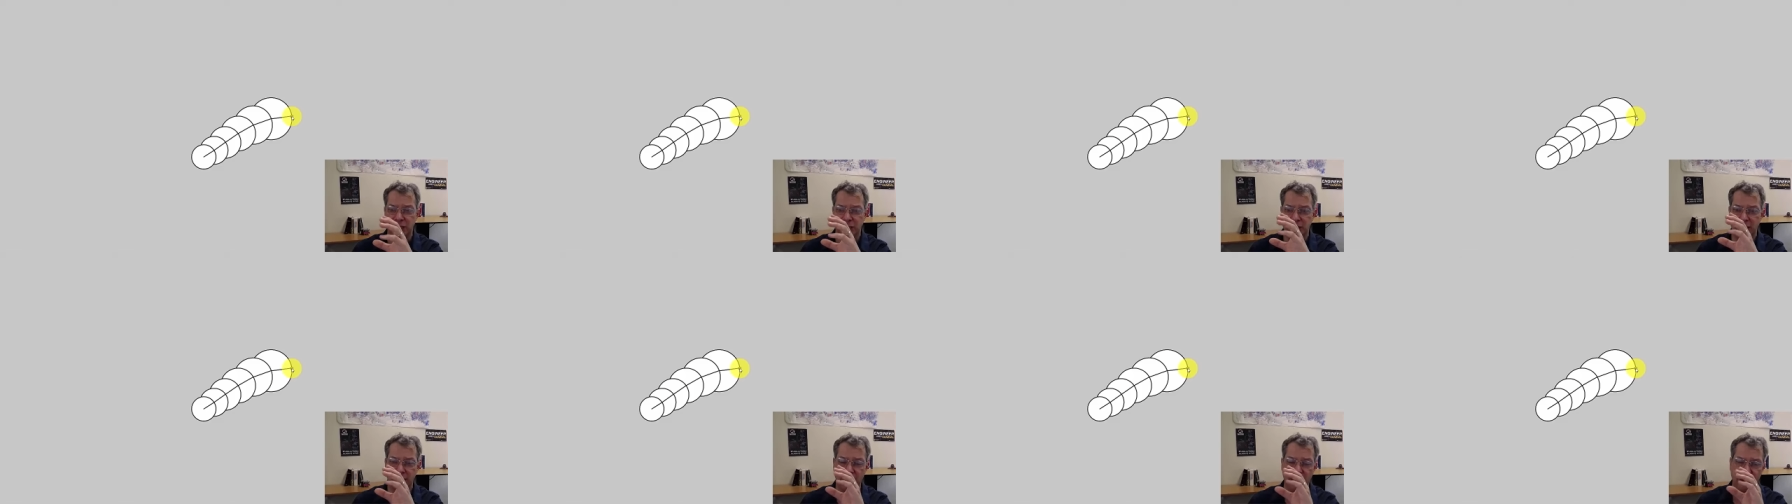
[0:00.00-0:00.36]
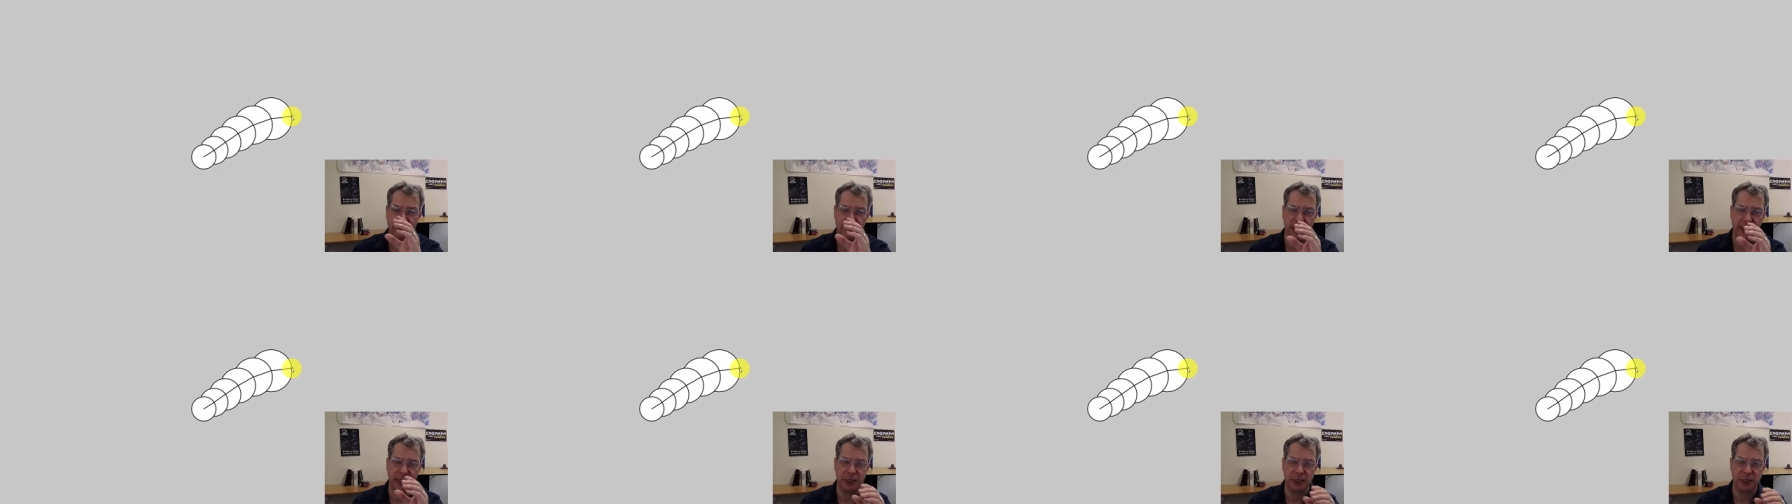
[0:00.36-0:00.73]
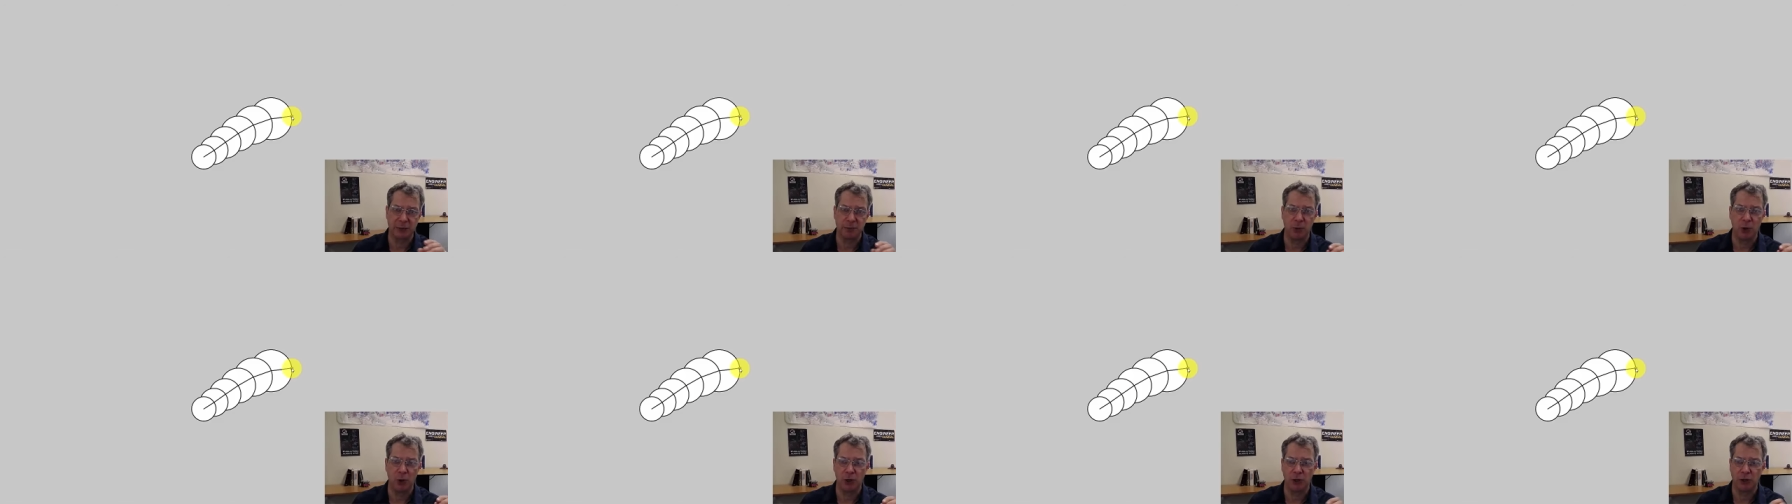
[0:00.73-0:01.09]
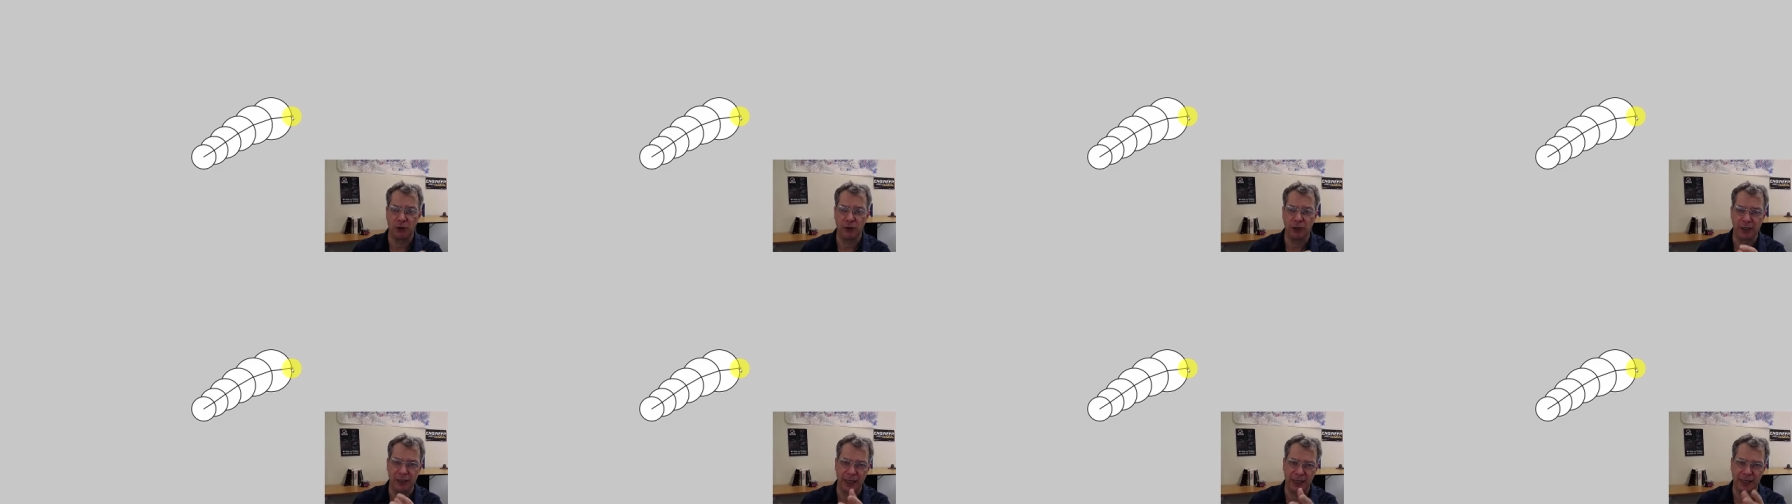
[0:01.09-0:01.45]
and then they get smaller
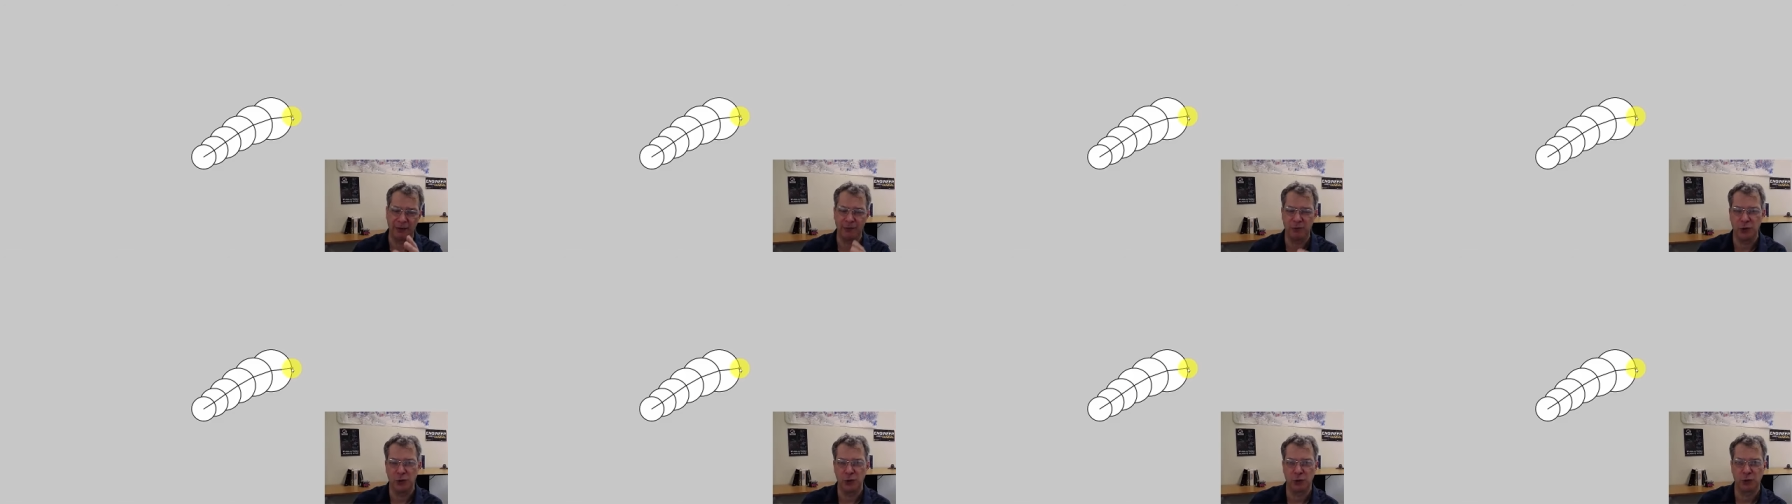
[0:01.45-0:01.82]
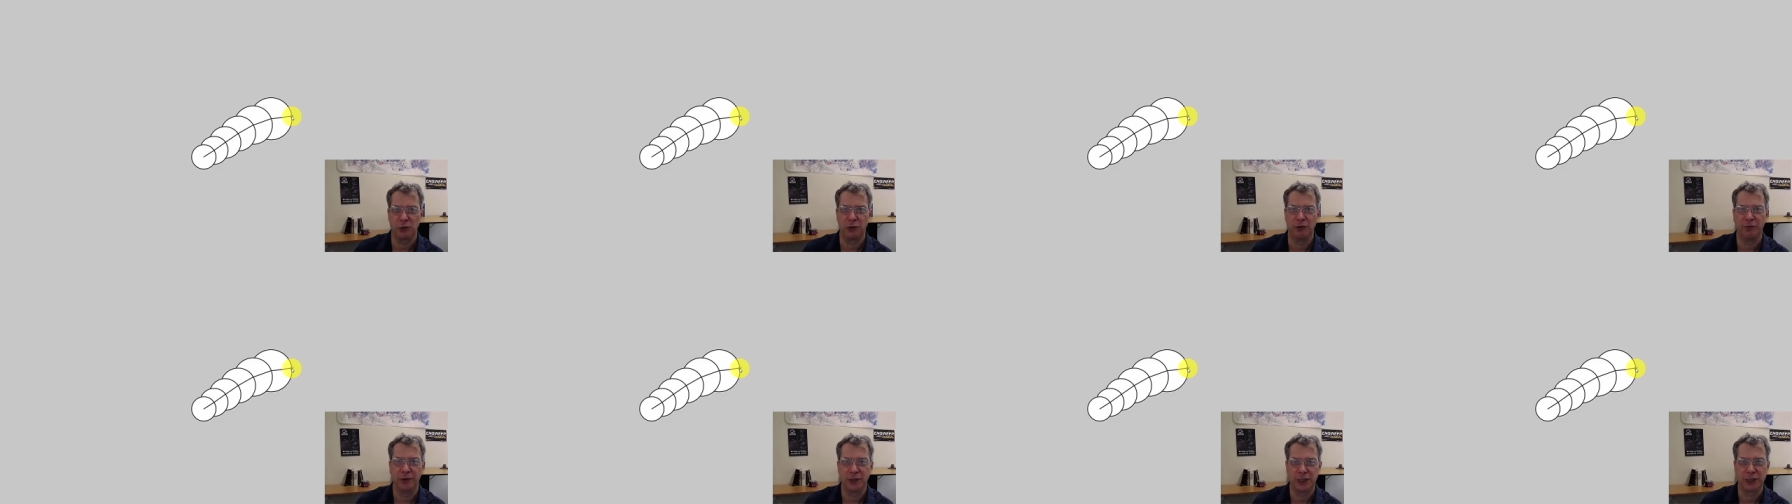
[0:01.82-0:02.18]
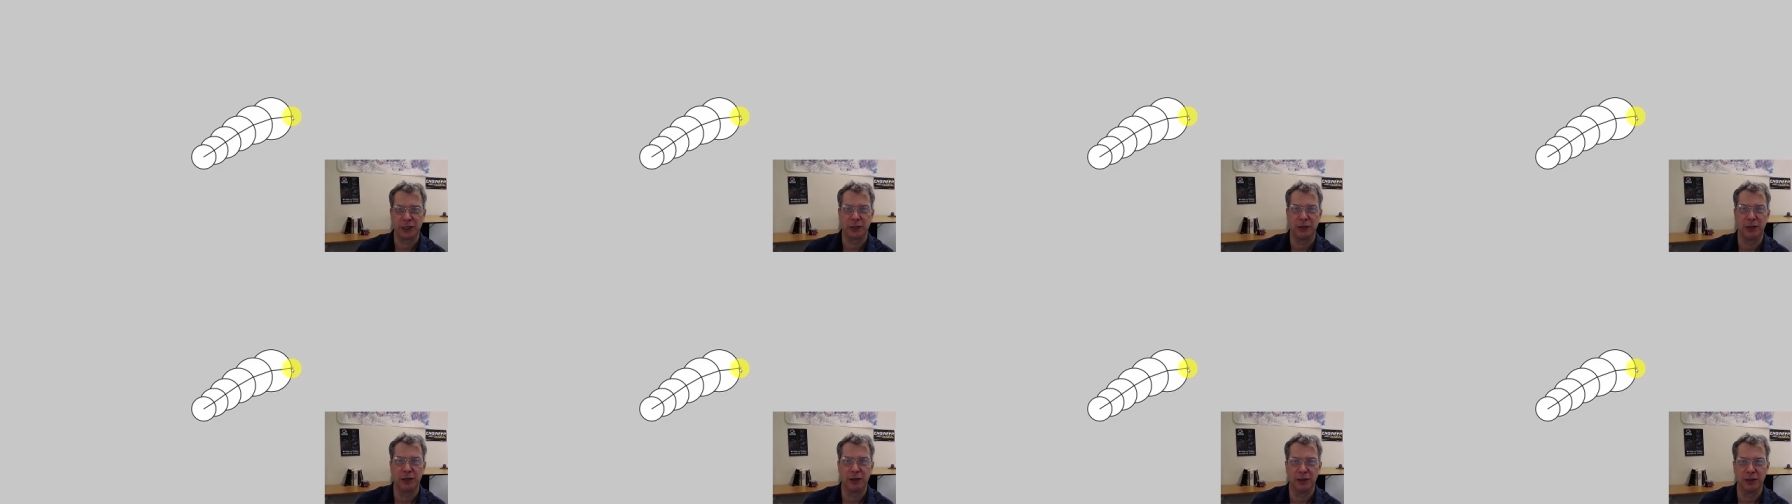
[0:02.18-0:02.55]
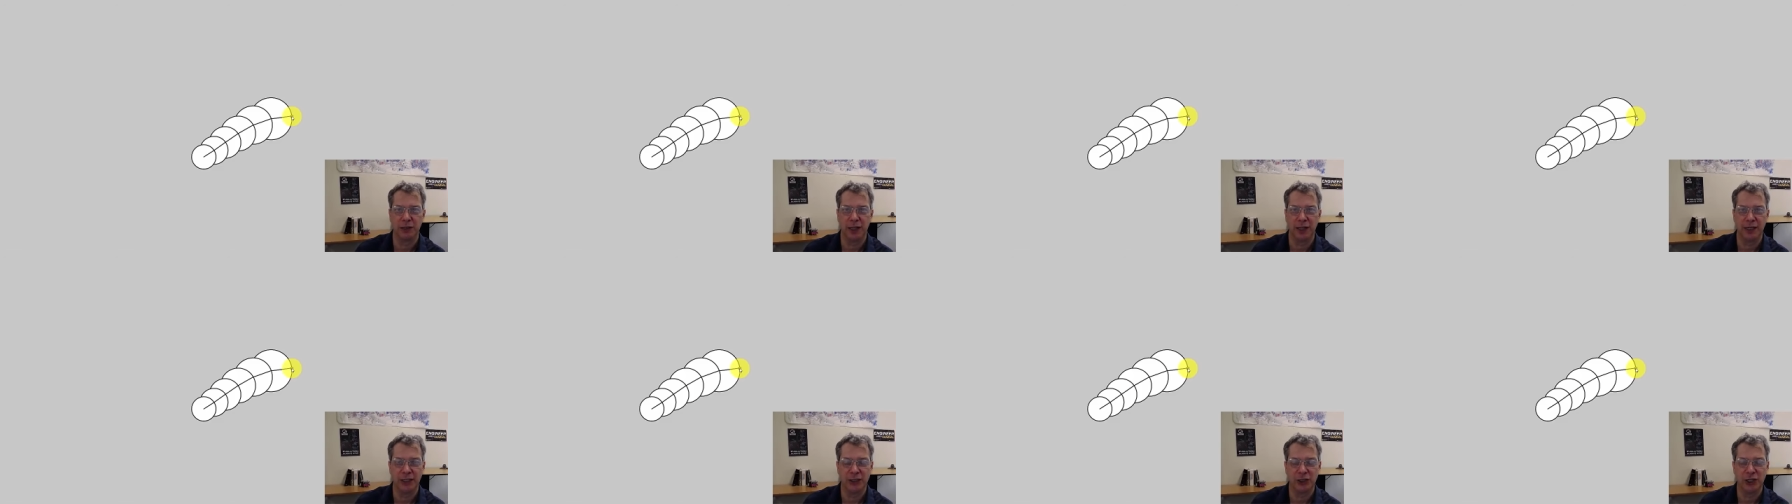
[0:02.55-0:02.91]
and that gives you sort of a
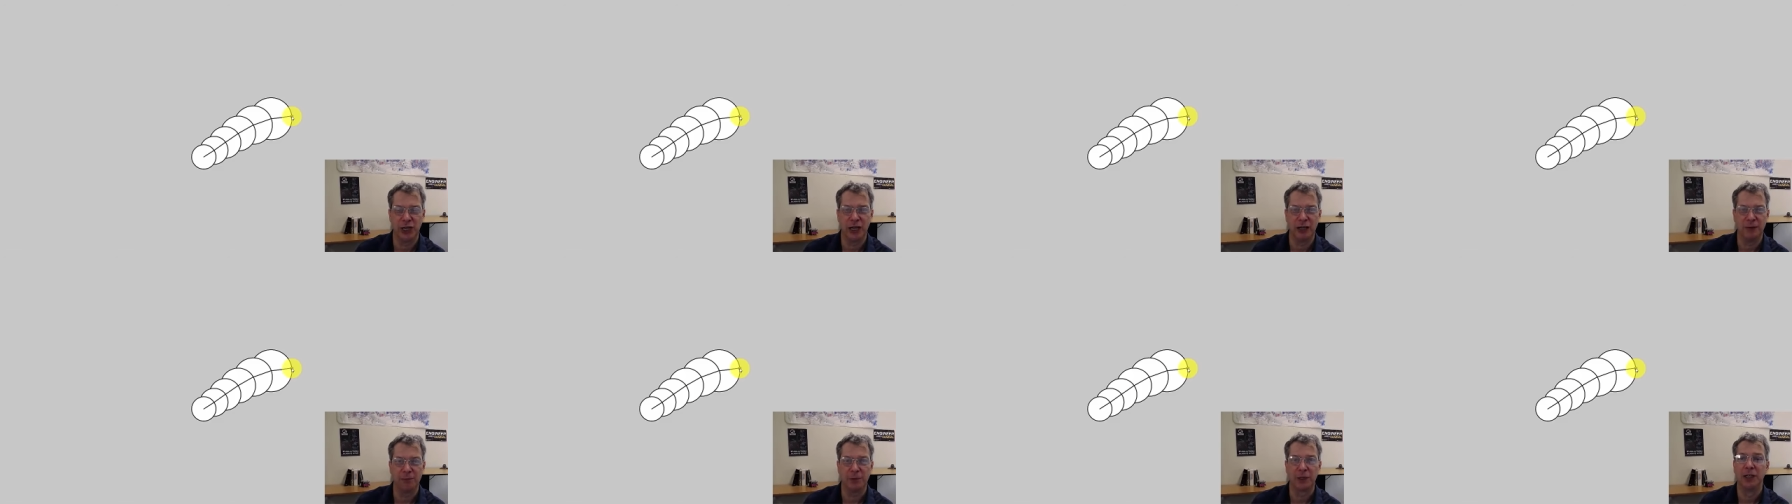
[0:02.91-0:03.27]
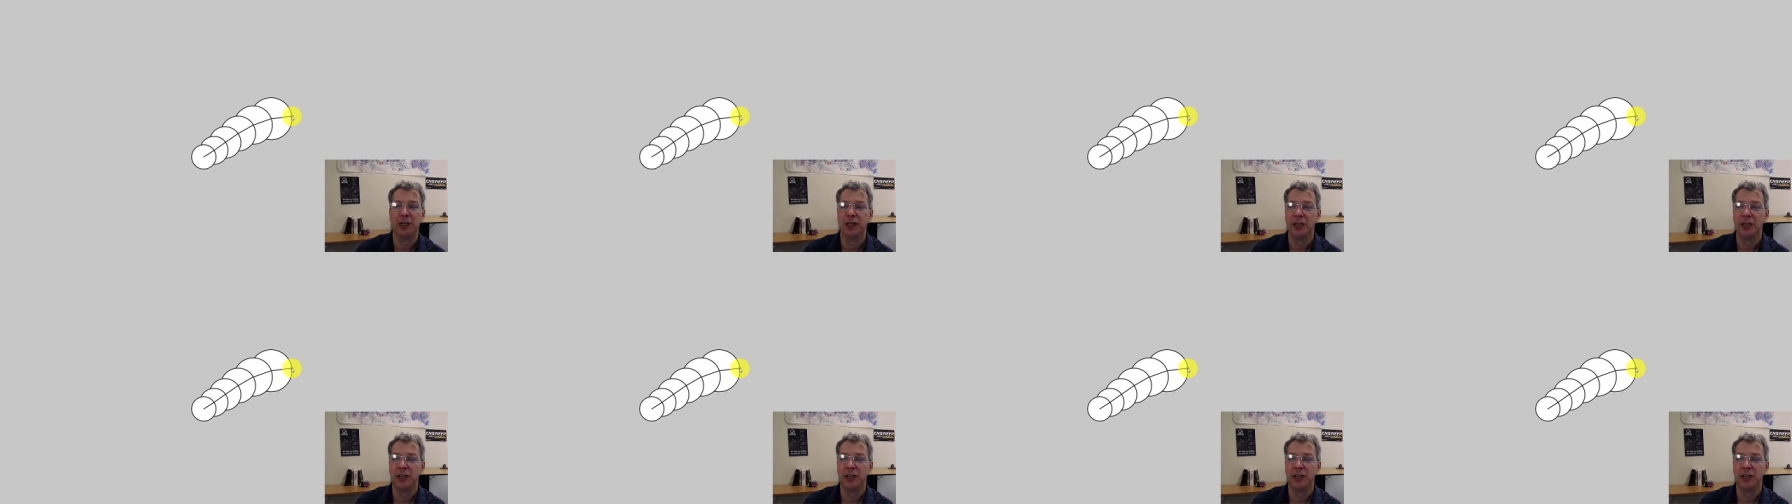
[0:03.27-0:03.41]
slug-like shape.